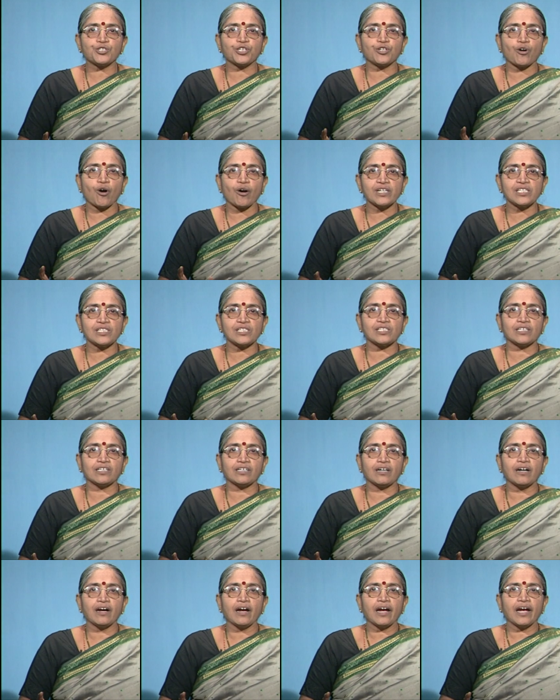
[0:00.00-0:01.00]
to an
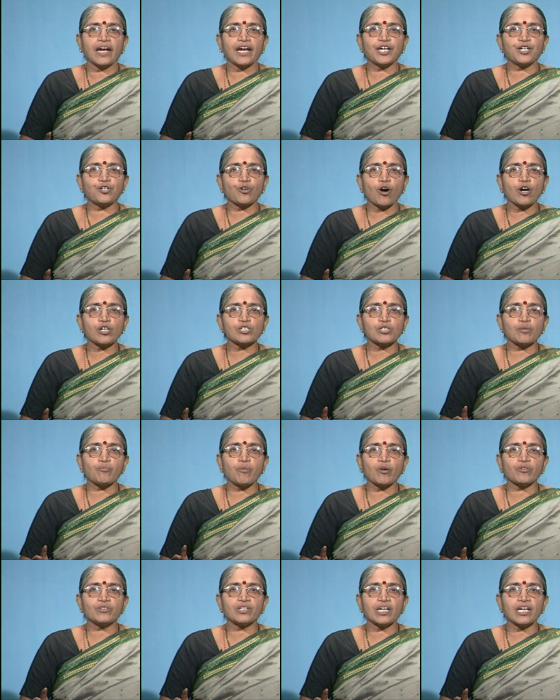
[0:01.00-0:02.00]
oyster, he talks
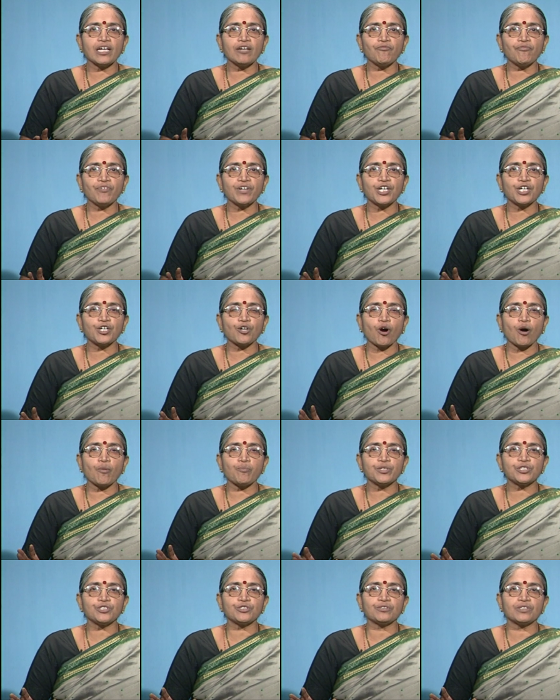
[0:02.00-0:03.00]
about the infinite
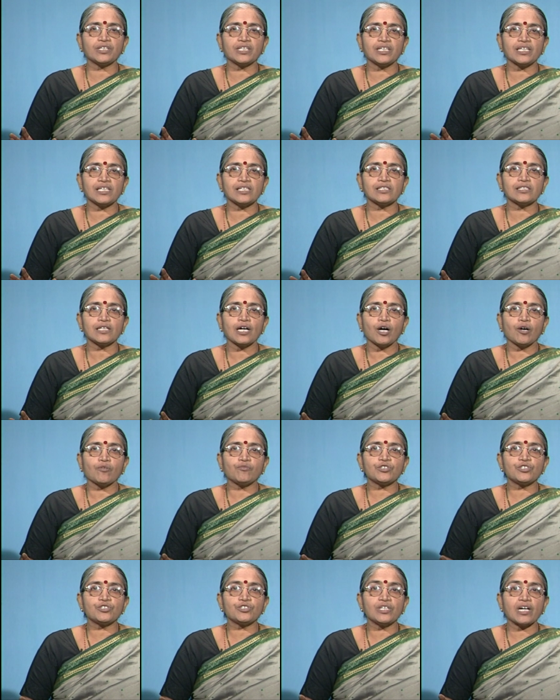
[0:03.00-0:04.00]
opportunities
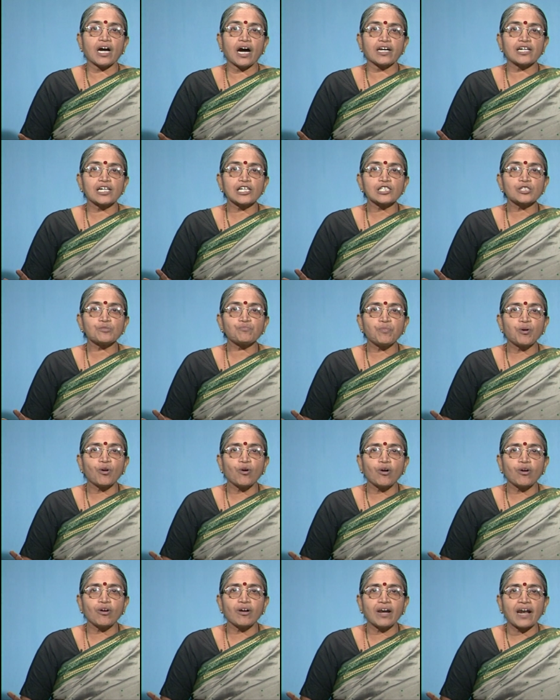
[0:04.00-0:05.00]
which the
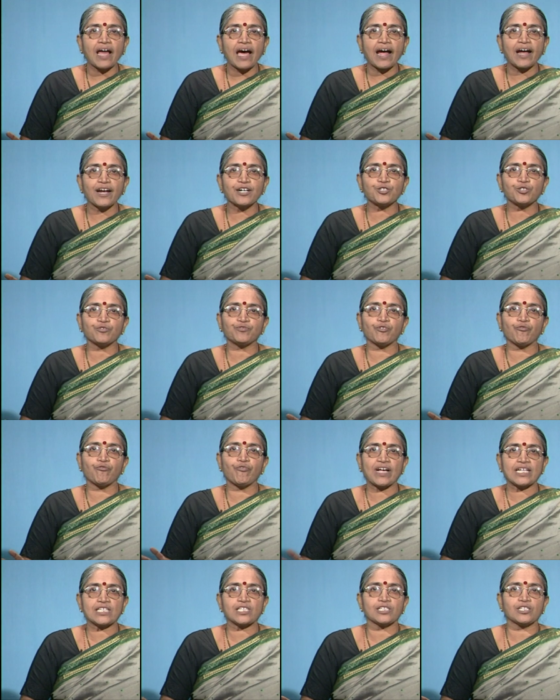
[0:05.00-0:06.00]
unexplored land of the
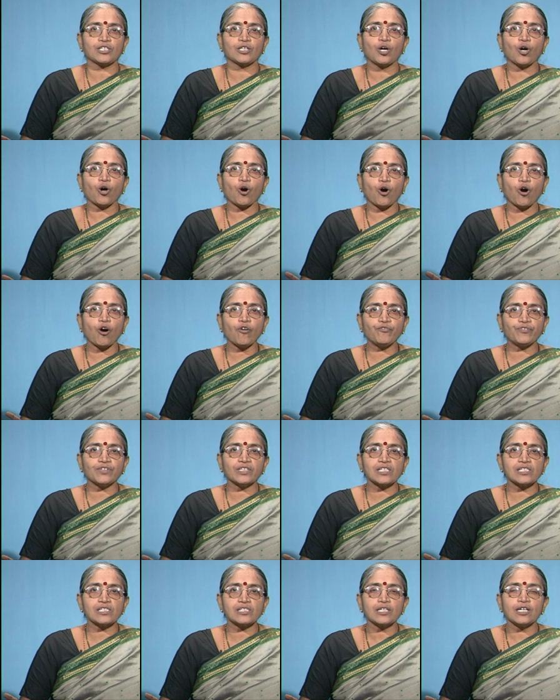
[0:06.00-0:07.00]
West
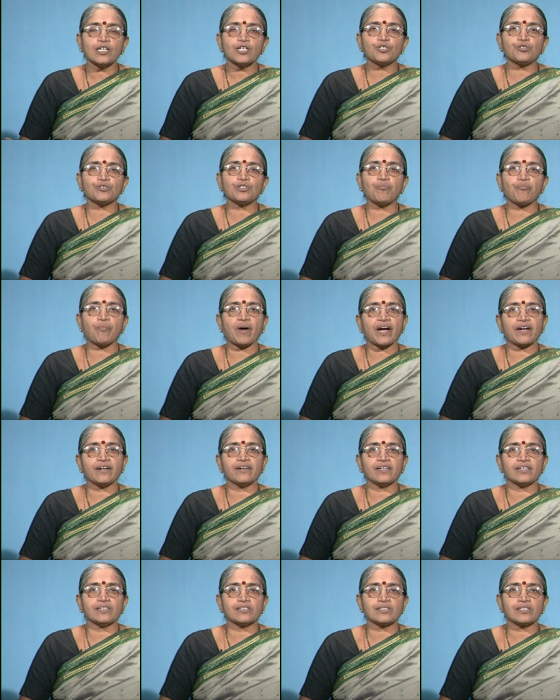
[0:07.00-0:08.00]
offers to the
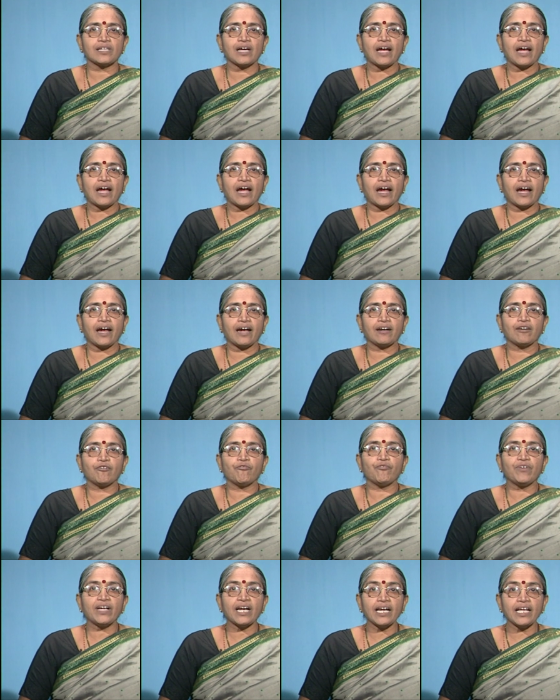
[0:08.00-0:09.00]
pioneers
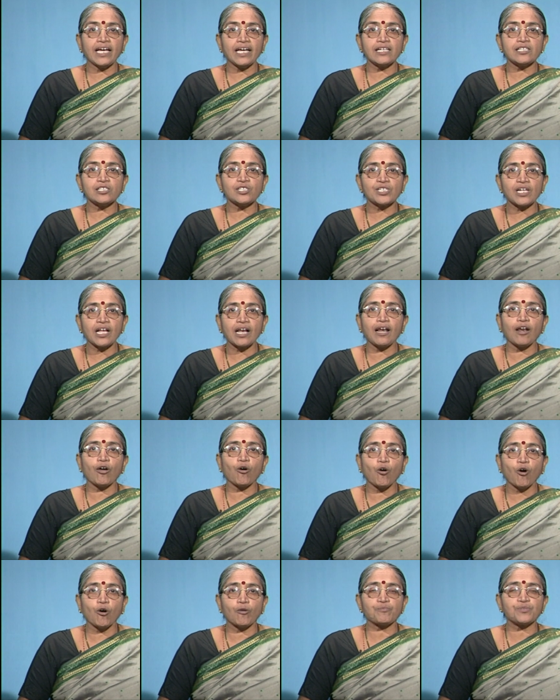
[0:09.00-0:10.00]
and Willy still
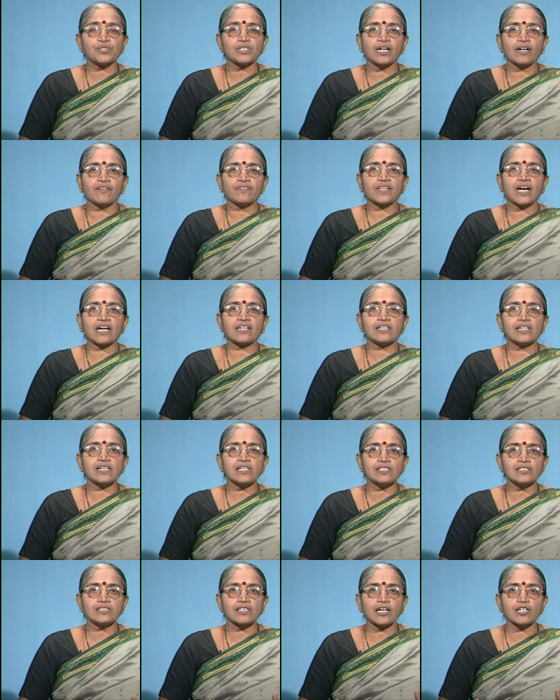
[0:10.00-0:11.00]
hopes that
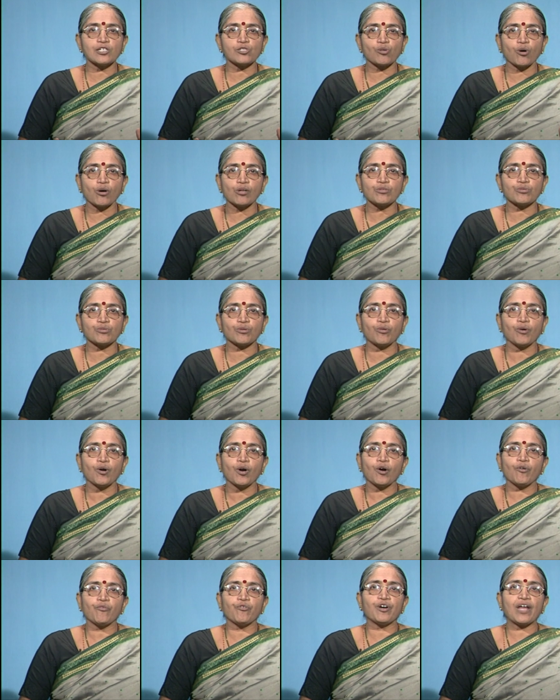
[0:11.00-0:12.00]
his sons also
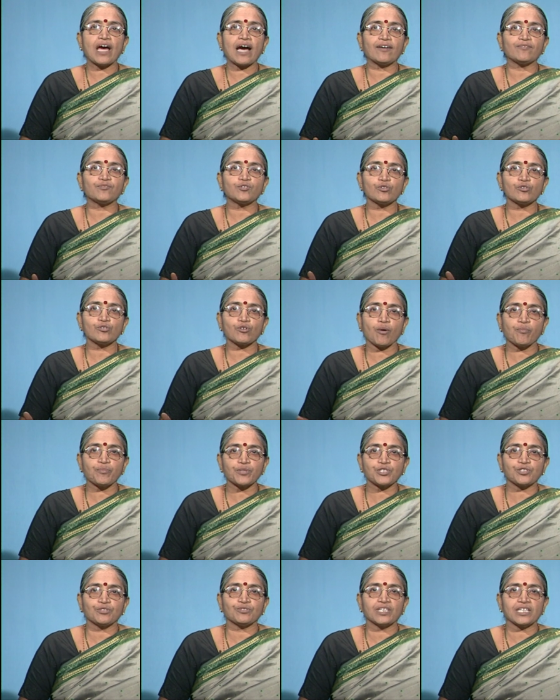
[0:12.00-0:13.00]
would have those
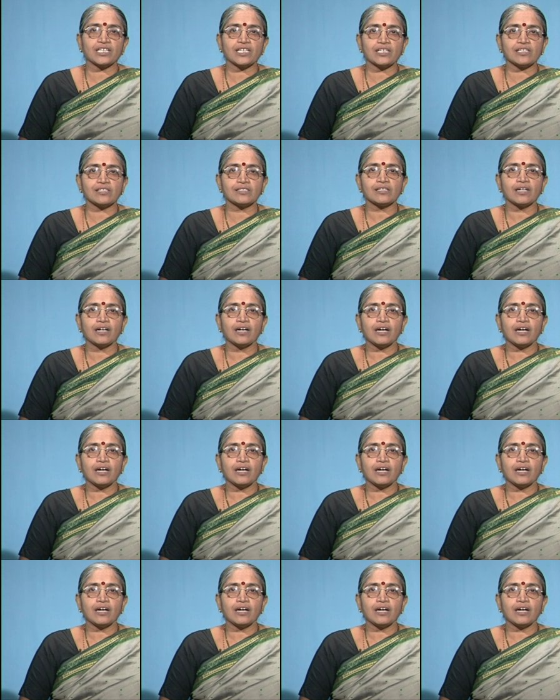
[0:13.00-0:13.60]
opportunities.